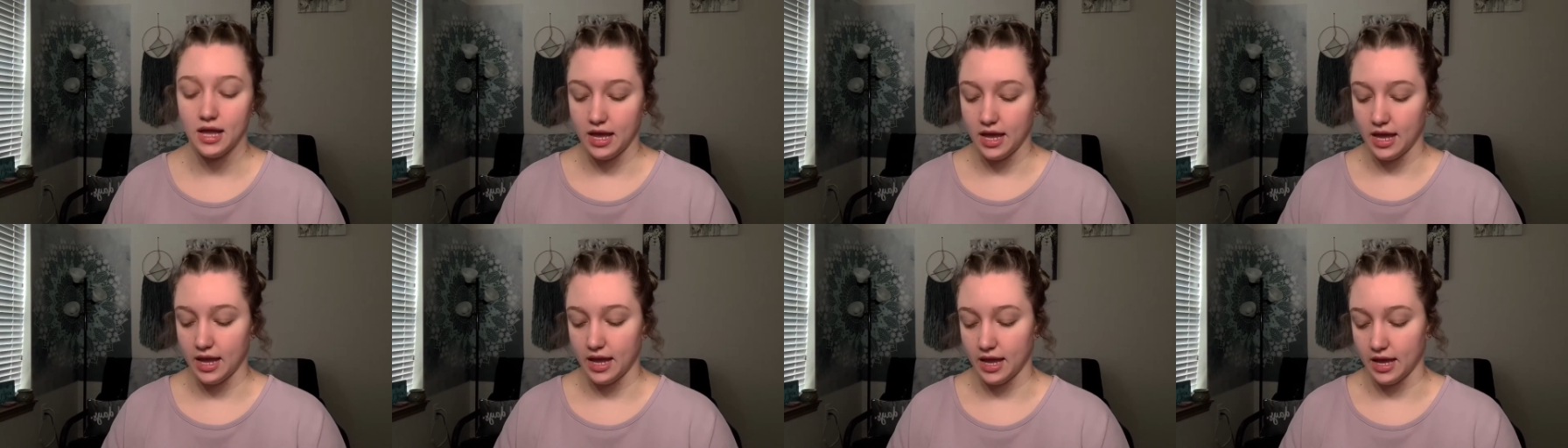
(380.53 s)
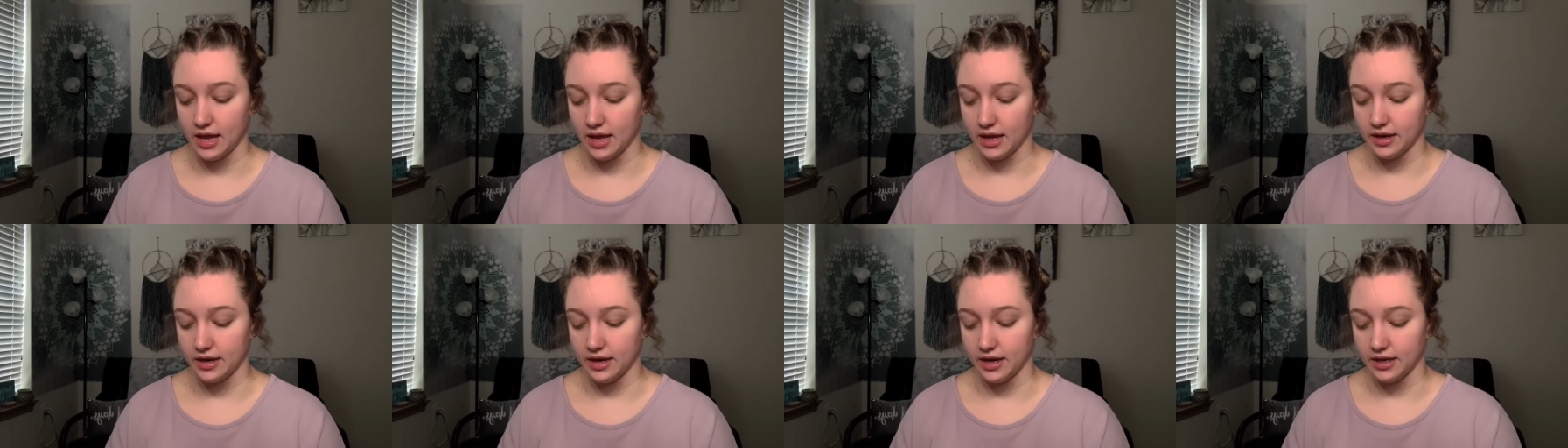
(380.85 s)

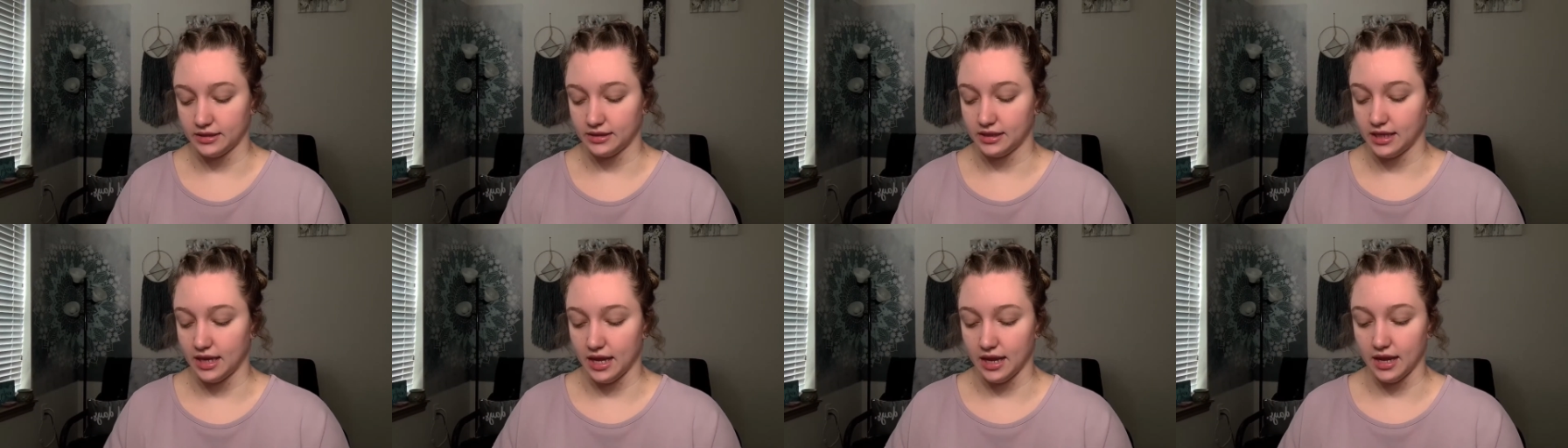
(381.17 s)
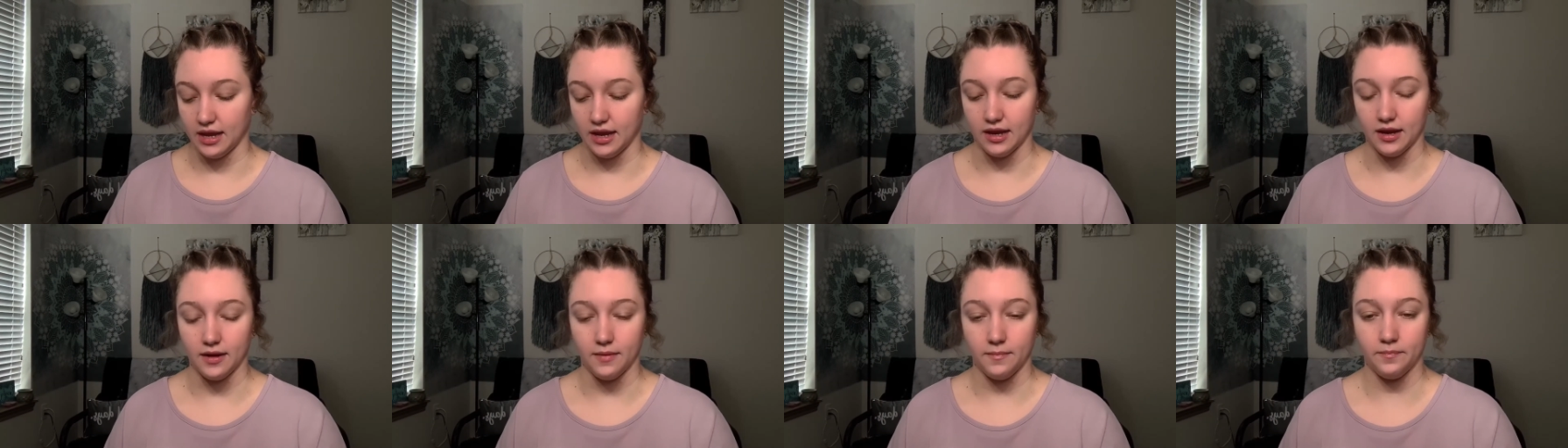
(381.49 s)
and it's
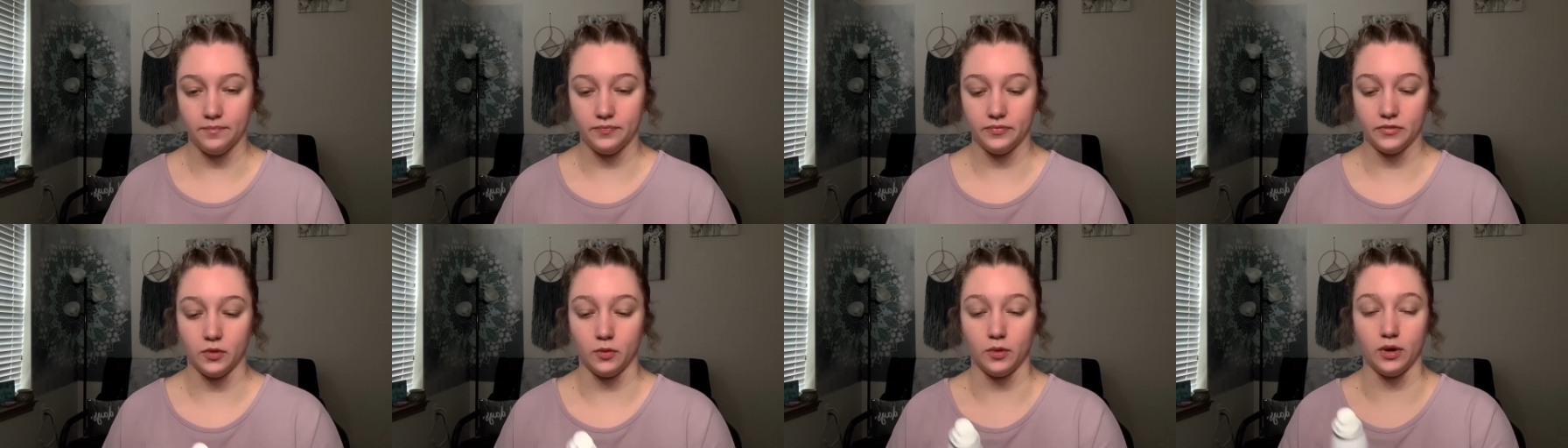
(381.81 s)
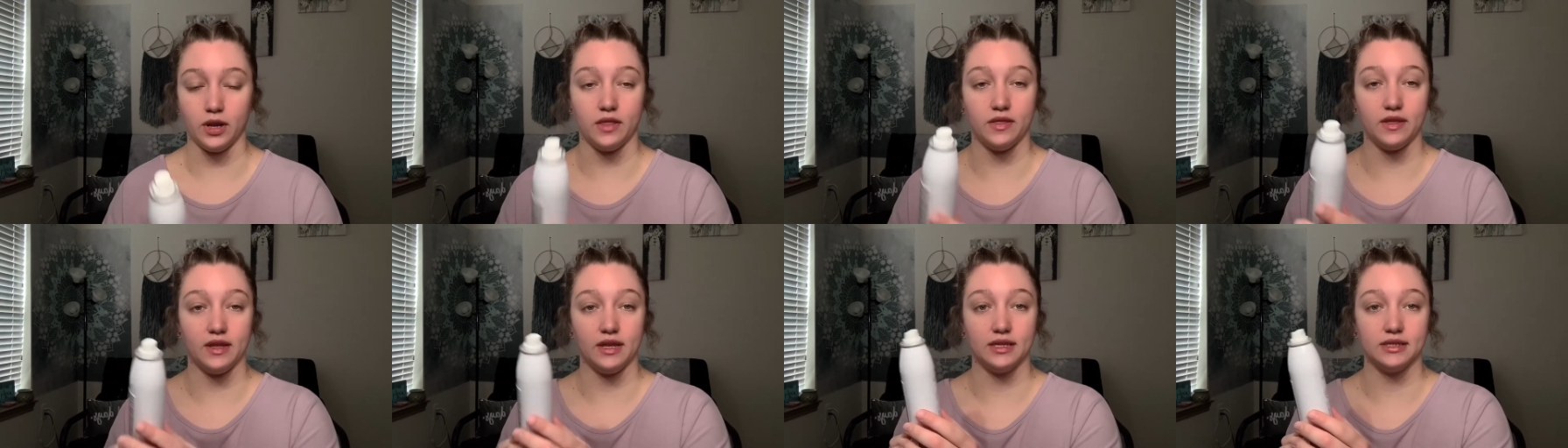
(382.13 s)
in one
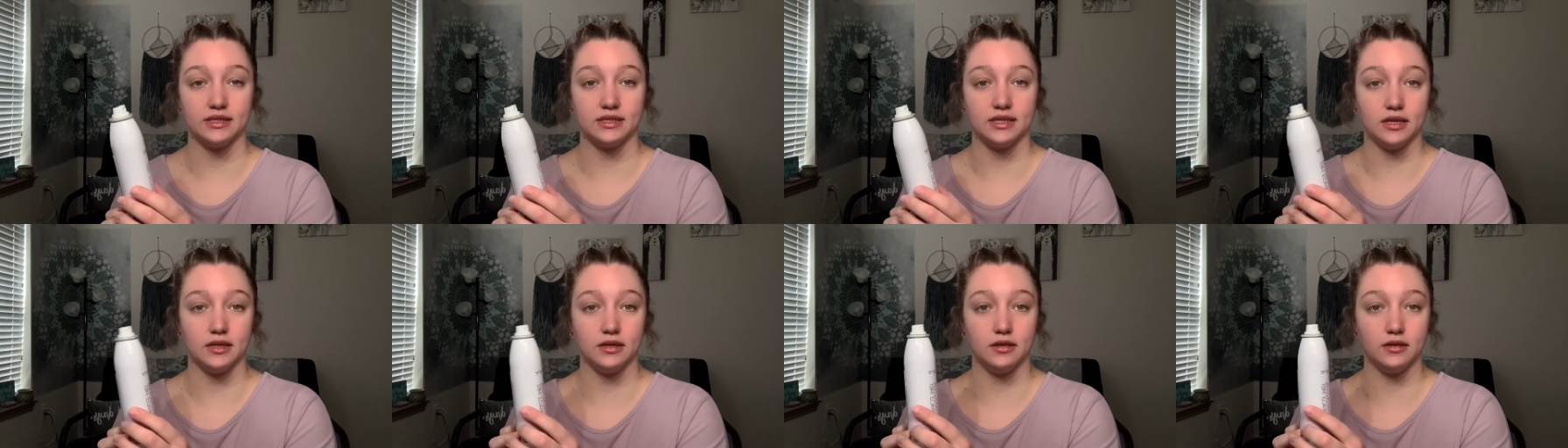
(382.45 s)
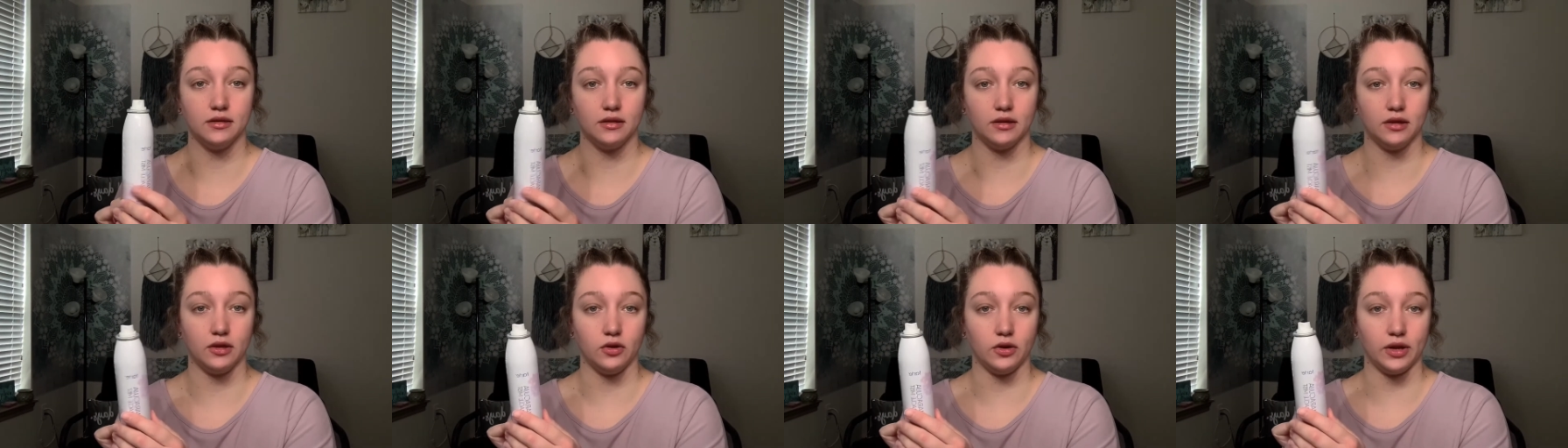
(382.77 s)
of these
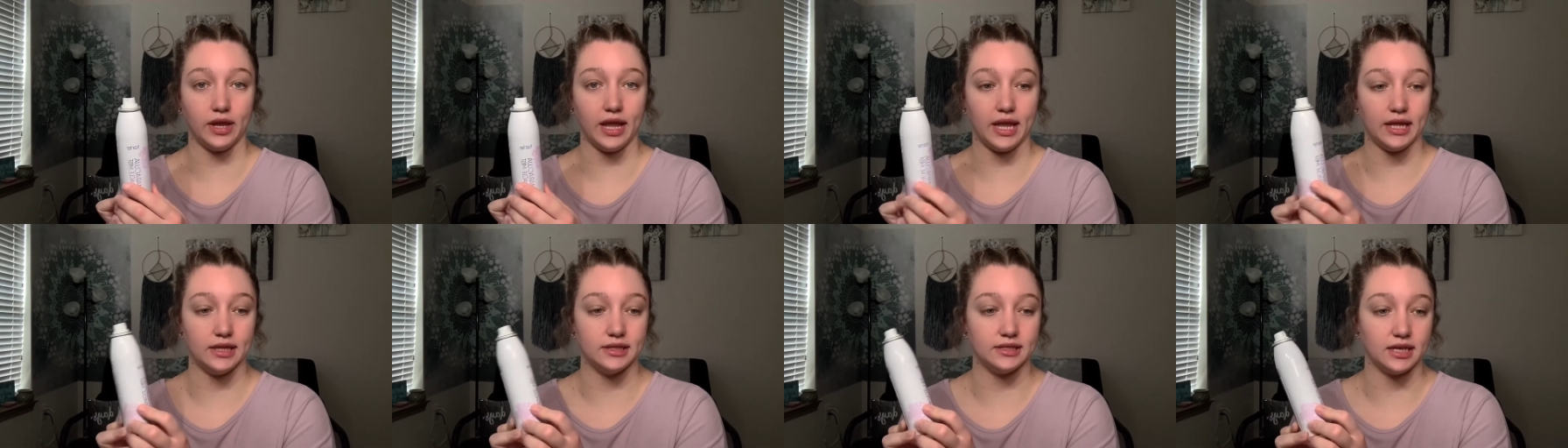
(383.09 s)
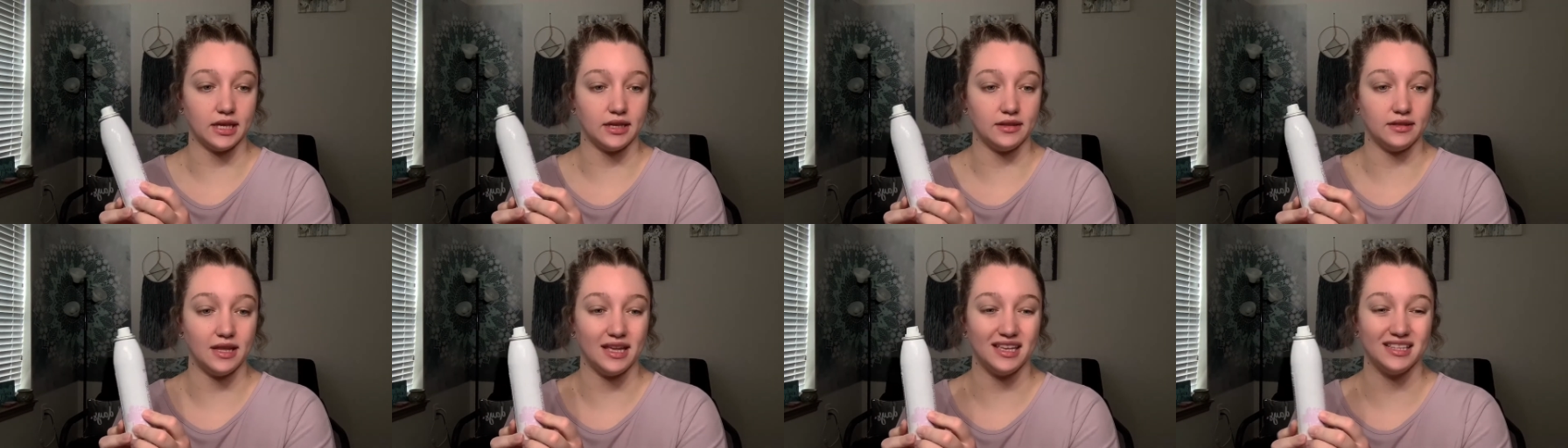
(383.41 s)
little cans
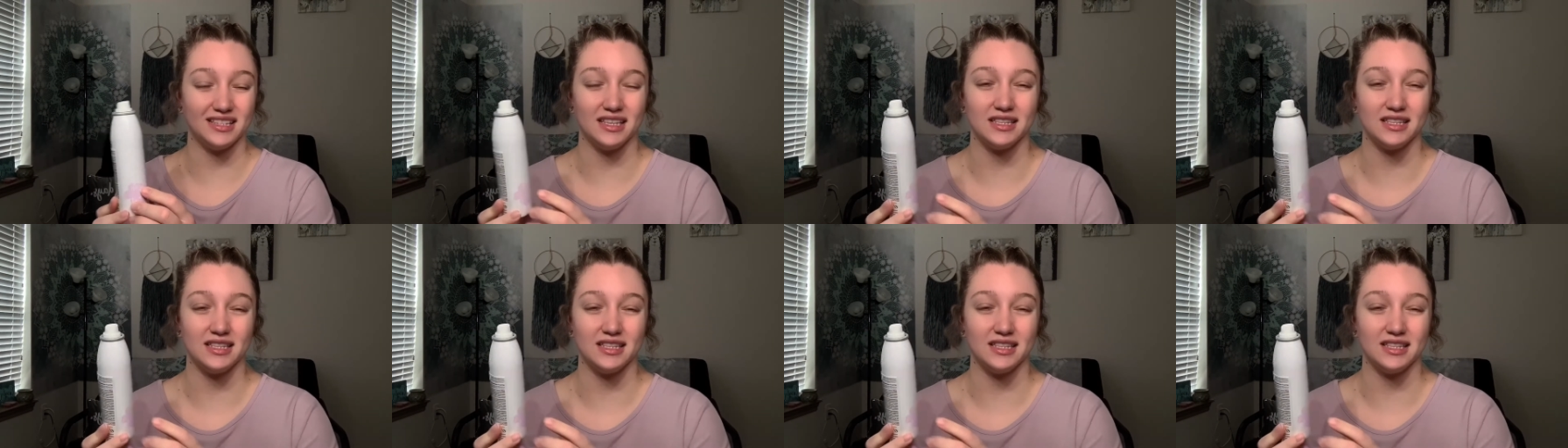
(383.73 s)
like this.